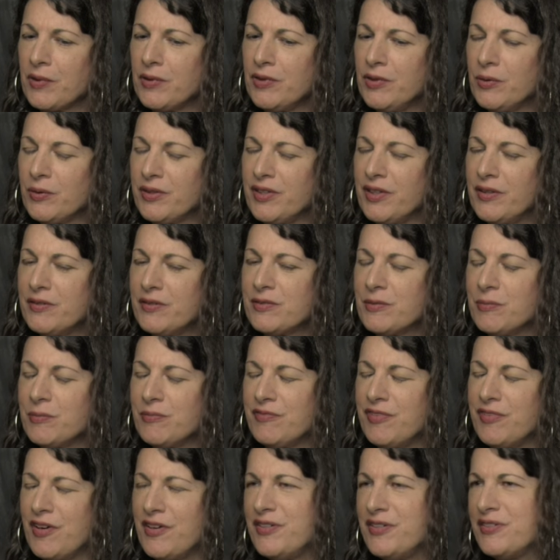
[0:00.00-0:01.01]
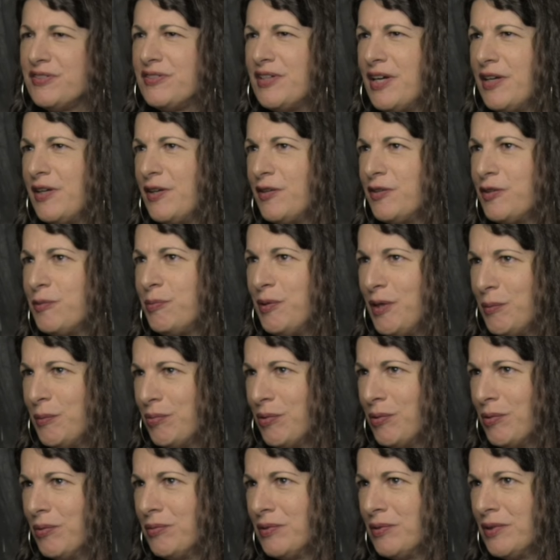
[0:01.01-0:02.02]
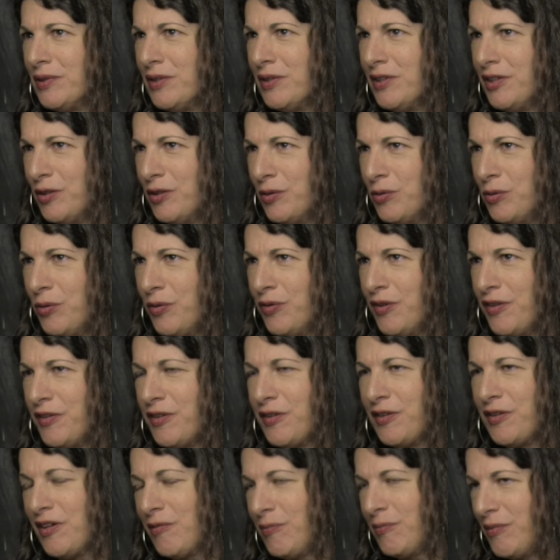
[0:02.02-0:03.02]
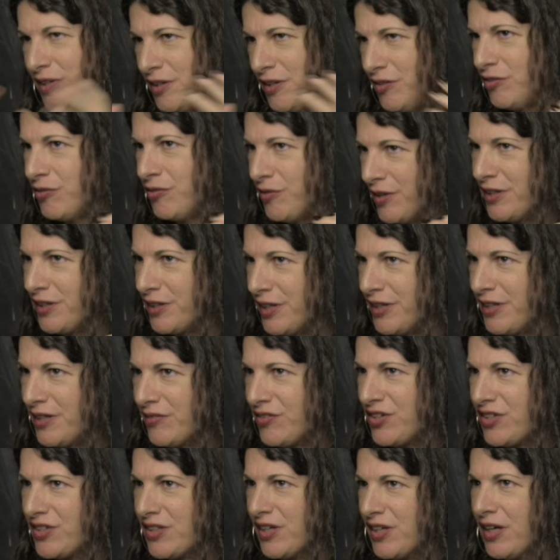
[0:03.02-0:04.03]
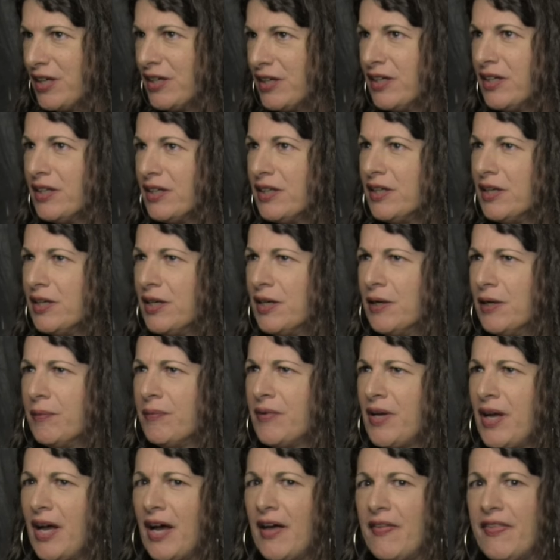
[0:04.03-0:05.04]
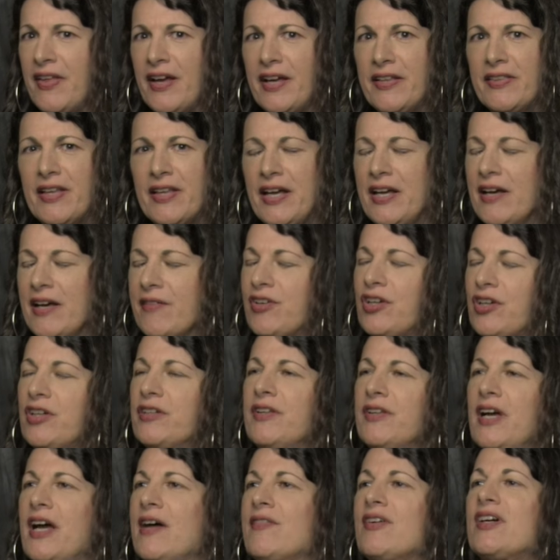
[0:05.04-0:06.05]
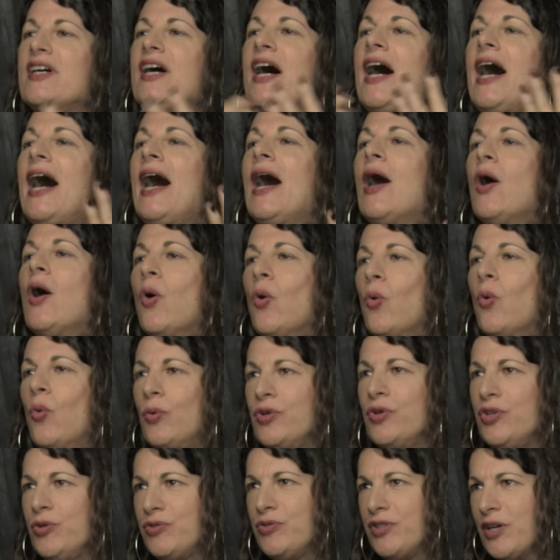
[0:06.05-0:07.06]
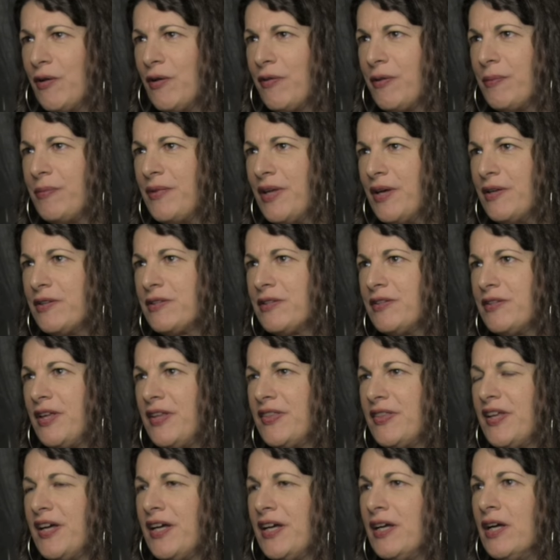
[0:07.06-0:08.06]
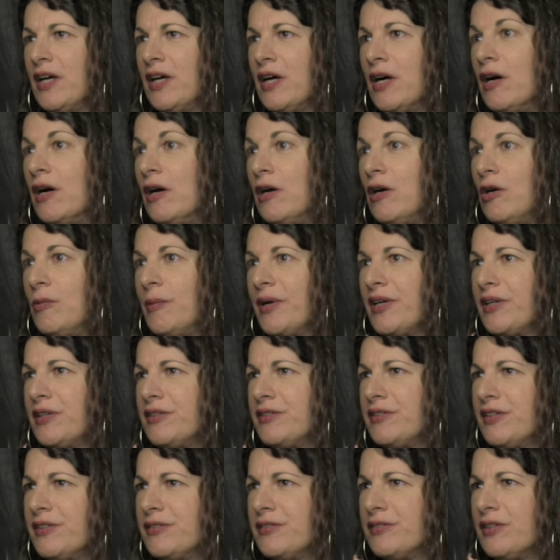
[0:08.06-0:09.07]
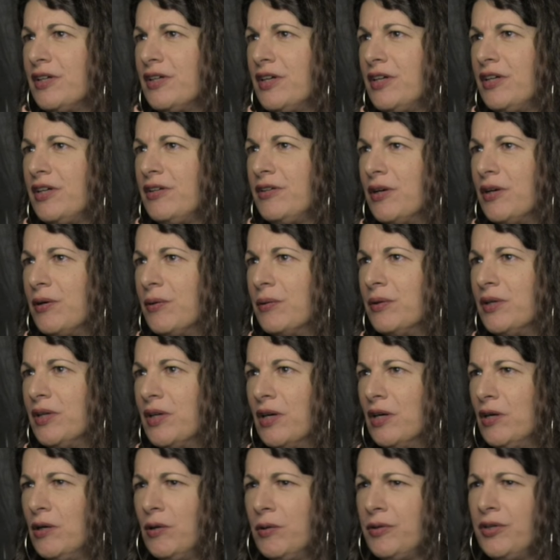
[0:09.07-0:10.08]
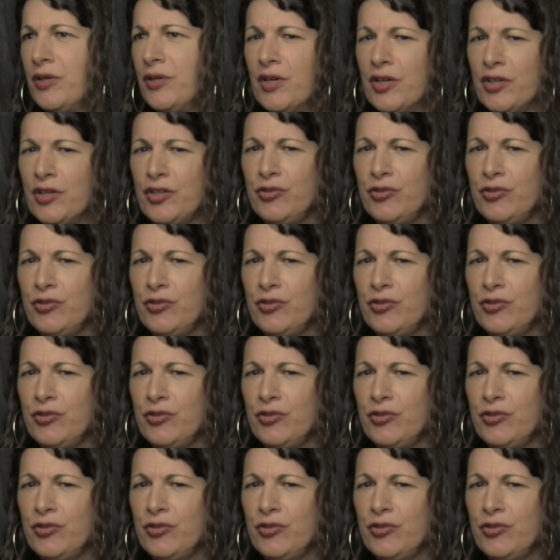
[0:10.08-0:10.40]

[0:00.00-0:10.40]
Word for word: you'll get some very statist people, you know, who think that the government needs to regulate everything. And they have a cow when you tell them this, and they think, oh my goodness, you know, oh, it